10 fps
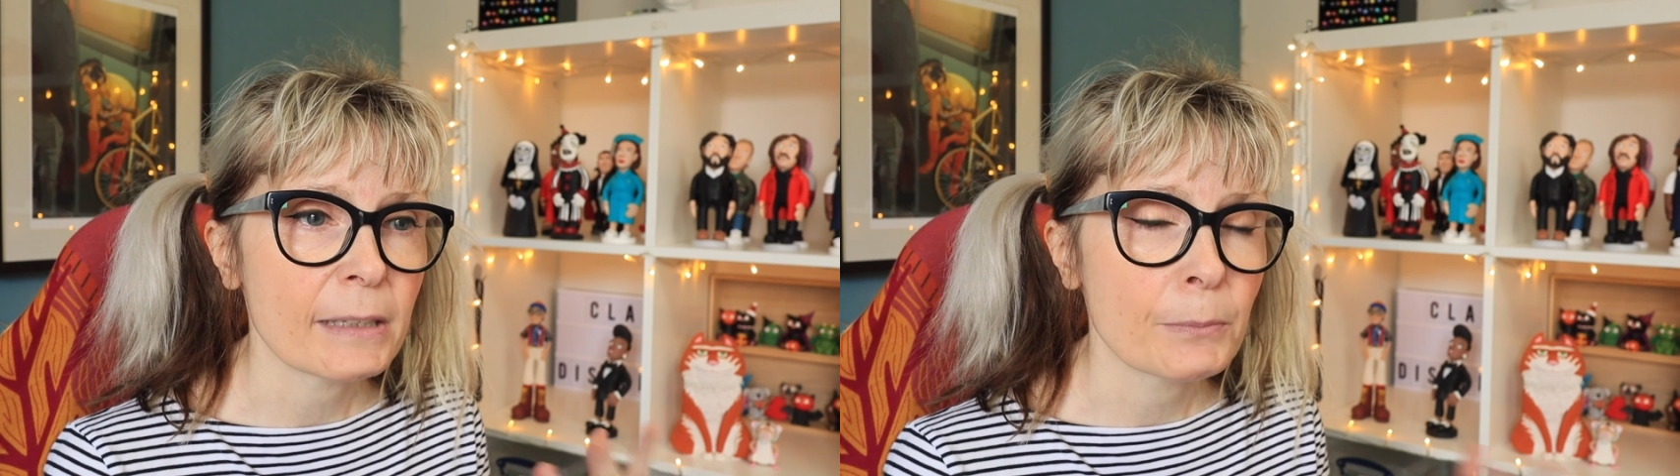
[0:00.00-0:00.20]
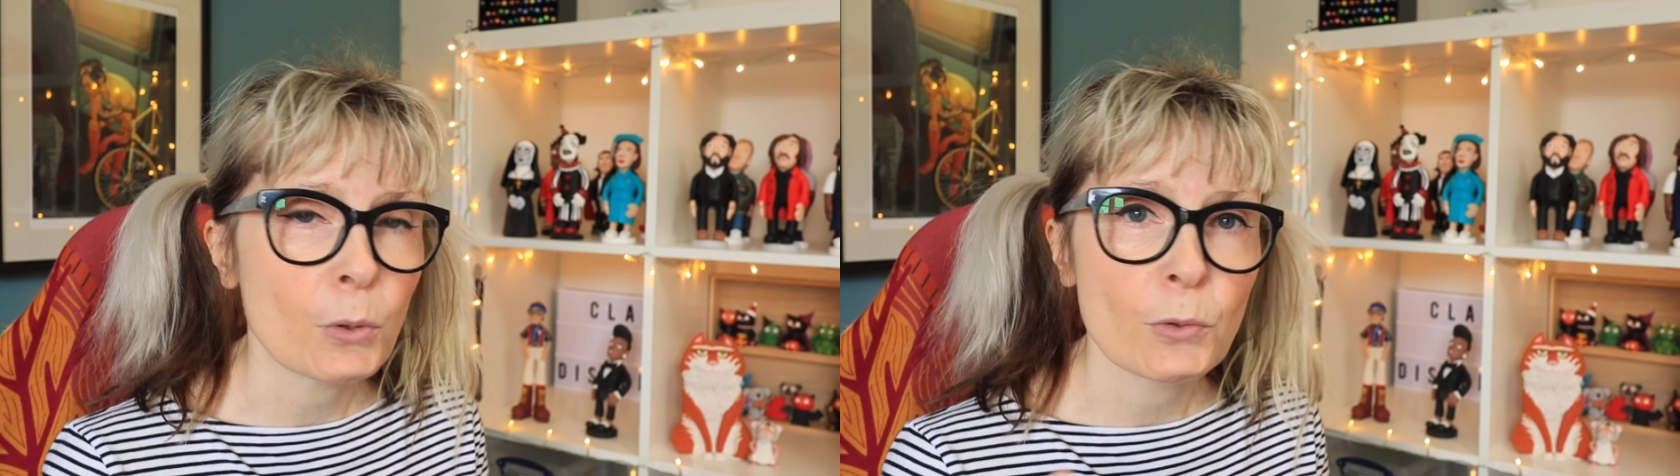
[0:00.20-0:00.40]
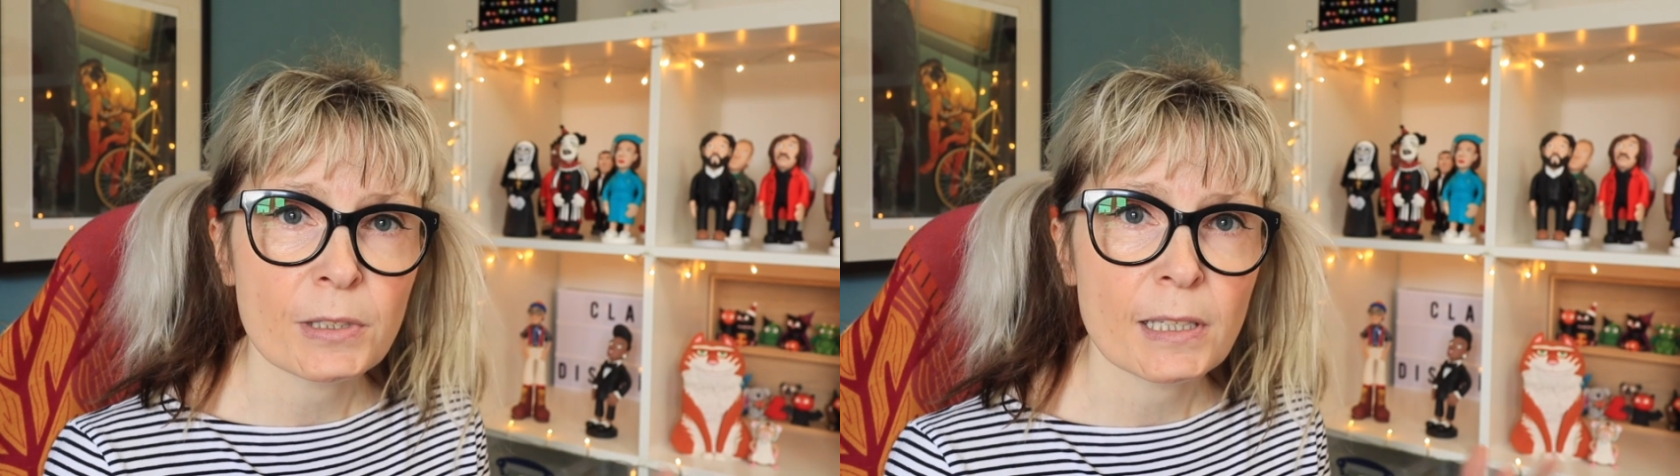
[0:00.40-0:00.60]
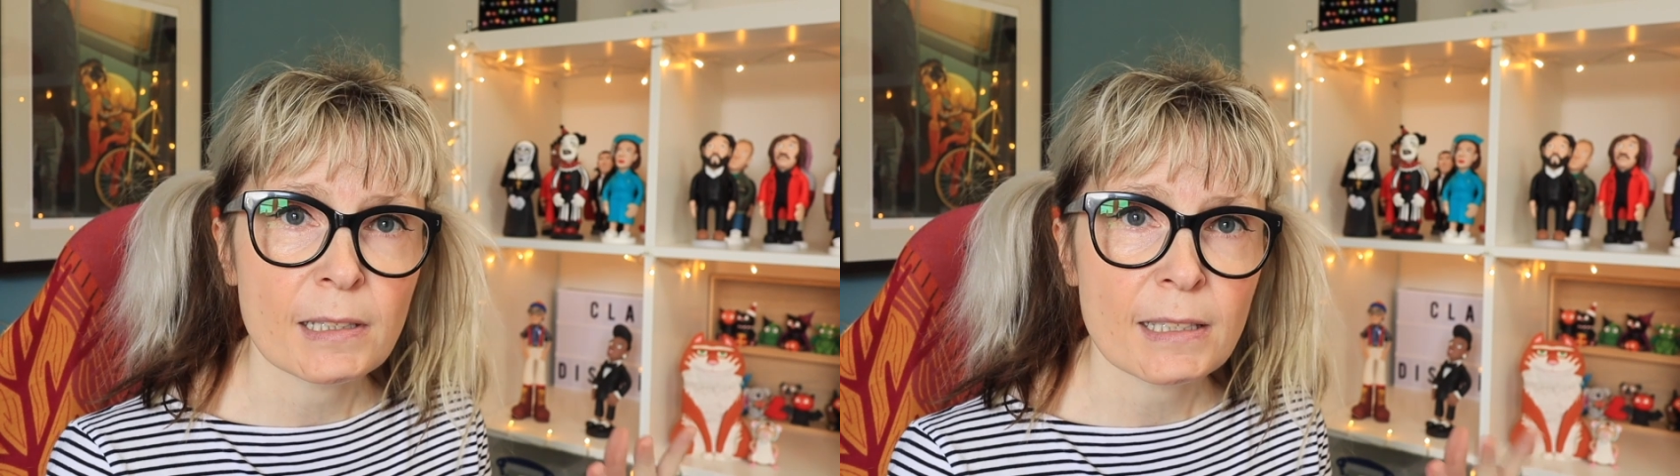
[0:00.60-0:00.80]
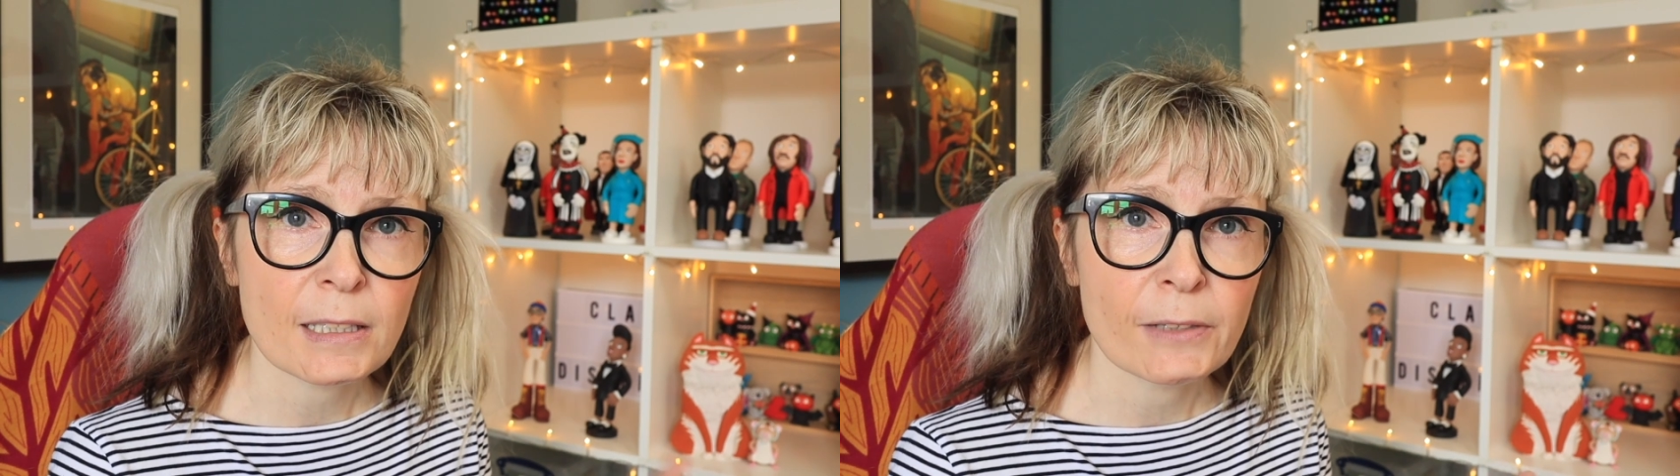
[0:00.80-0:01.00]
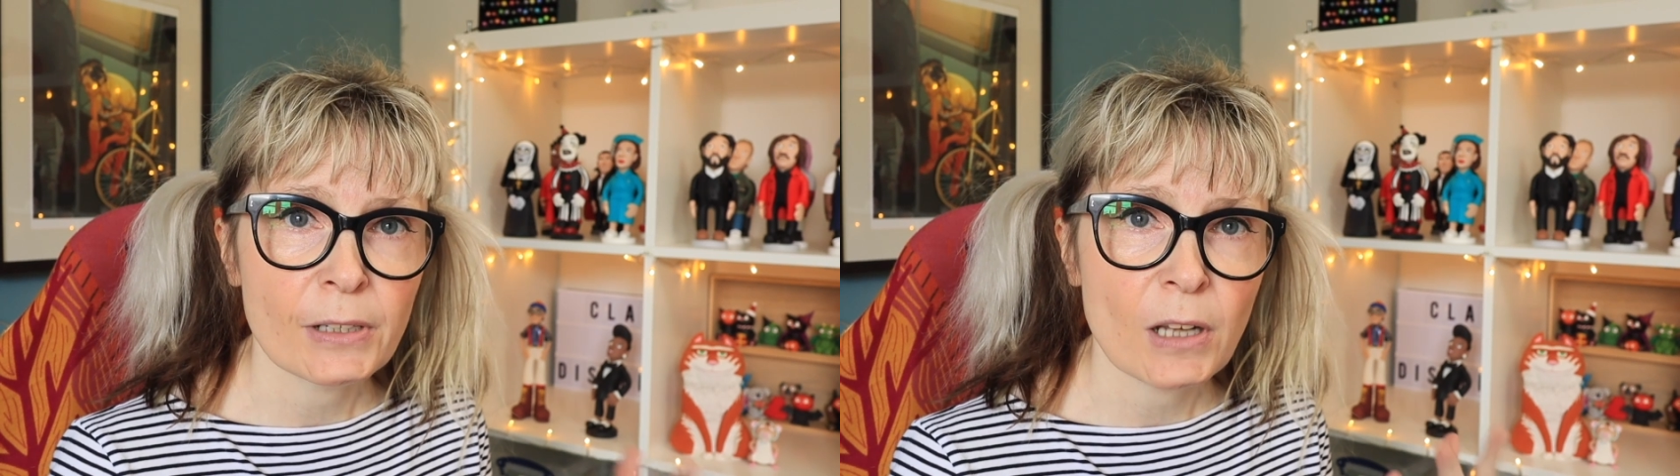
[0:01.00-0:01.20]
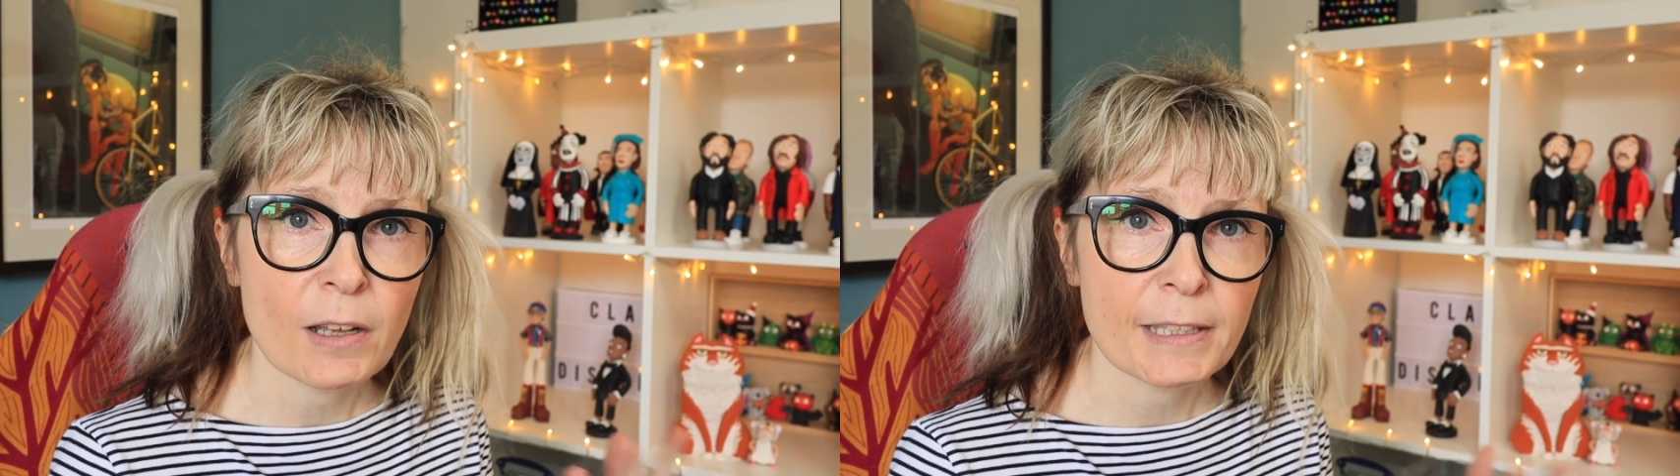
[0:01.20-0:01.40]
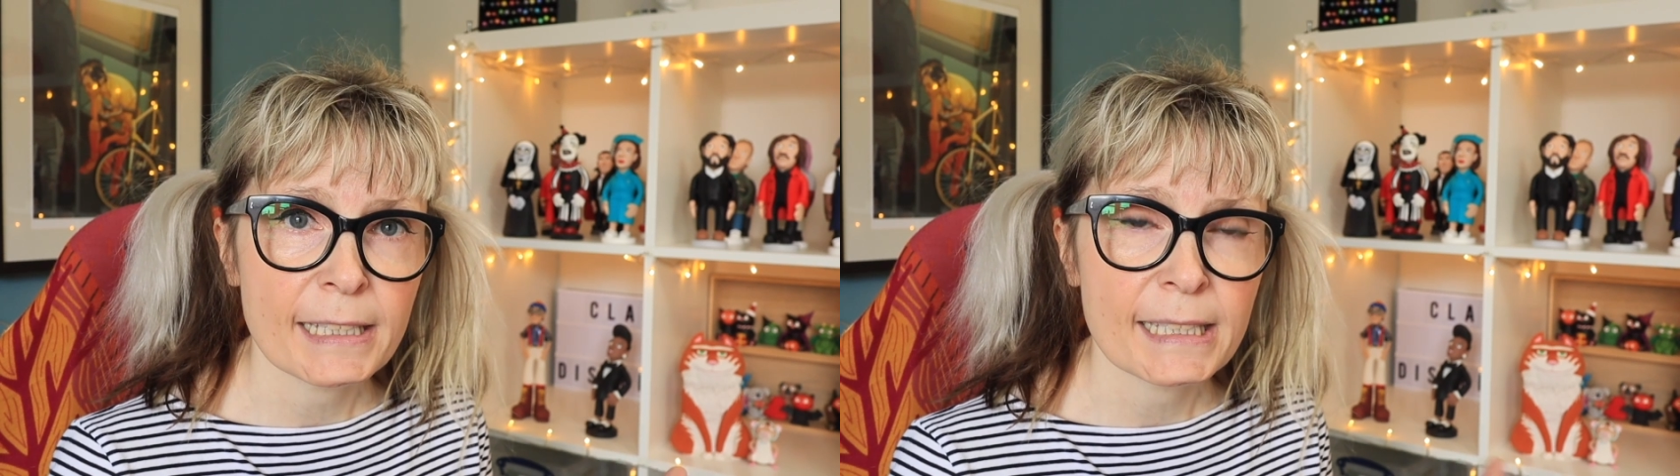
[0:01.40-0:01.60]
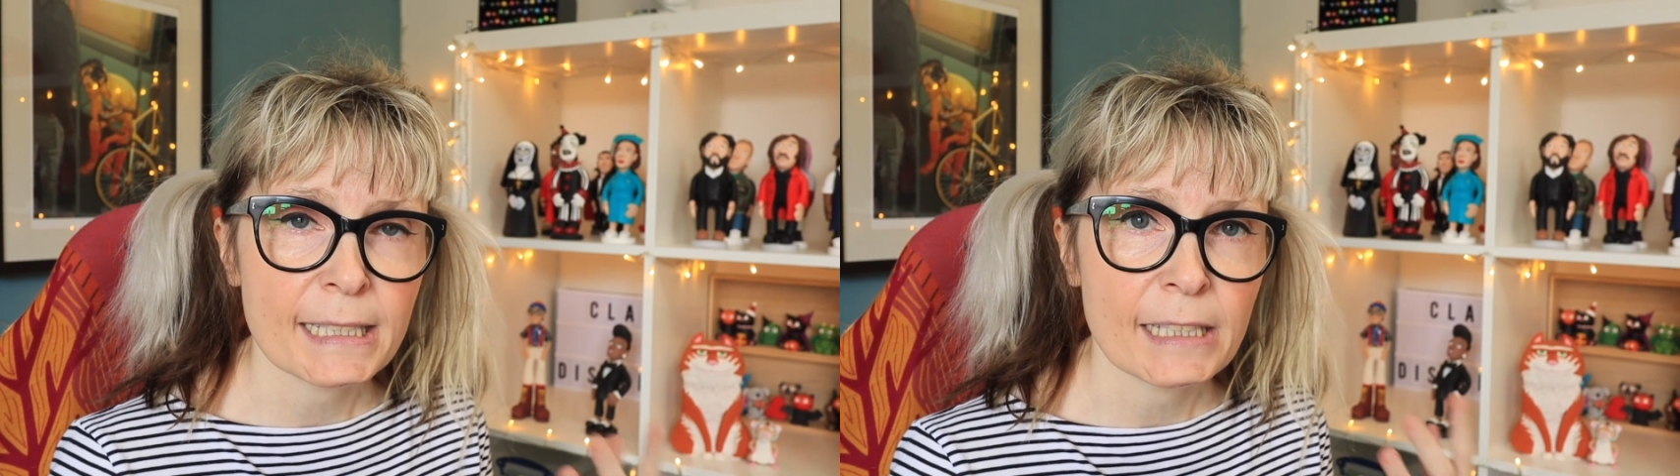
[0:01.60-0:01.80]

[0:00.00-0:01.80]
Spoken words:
importance of an artist